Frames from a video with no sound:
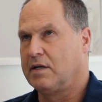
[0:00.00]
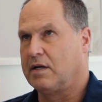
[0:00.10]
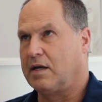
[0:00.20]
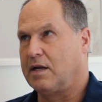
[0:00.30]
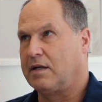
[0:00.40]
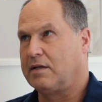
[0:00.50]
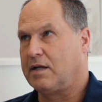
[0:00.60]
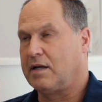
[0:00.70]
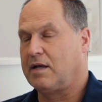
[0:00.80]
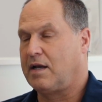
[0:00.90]

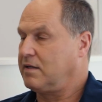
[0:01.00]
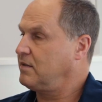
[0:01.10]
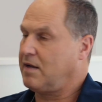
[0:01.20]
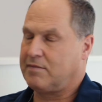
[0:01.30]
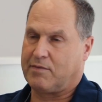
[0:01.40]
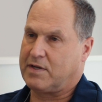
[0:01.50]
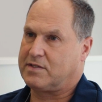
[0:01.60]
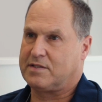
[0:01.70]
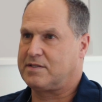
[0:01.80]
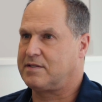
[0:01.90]
And yeah, the rest
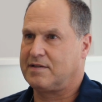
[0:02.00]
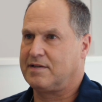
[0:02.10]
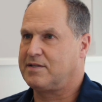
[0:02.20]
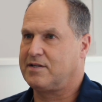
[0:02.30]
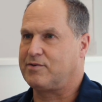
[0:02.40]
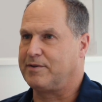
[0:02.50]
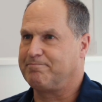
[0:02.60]
is history.